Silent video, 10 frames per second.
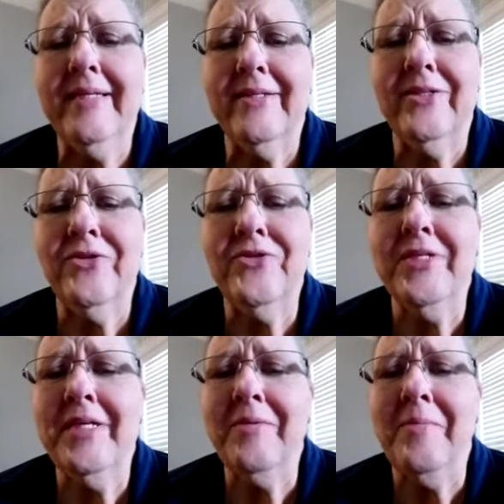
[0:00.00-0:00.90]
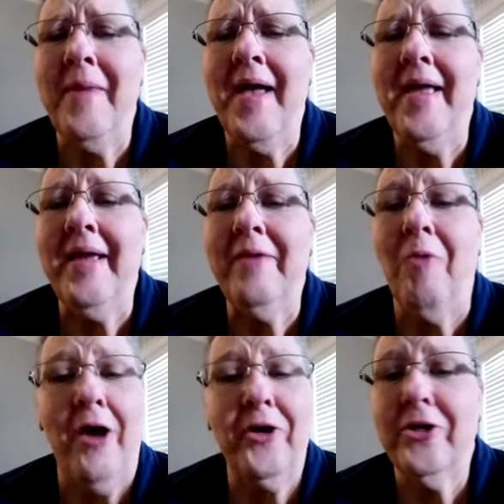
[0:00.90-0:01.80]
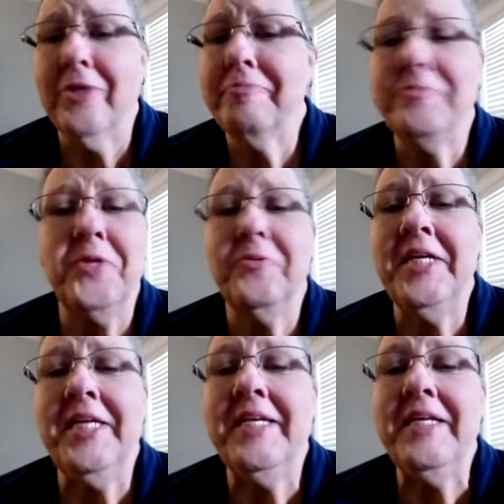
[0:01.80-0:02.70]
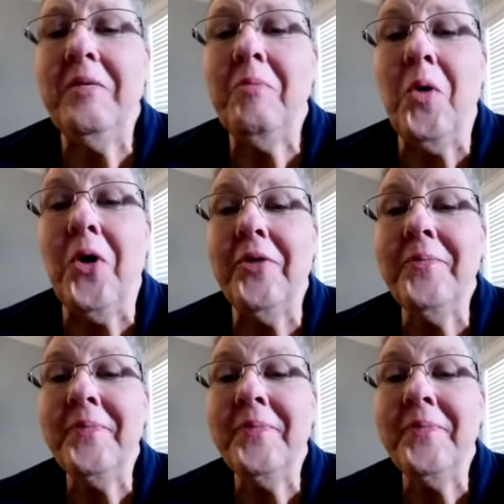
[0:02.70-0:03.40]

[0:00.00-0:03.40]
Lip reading: using my walker. Don't need it anymore.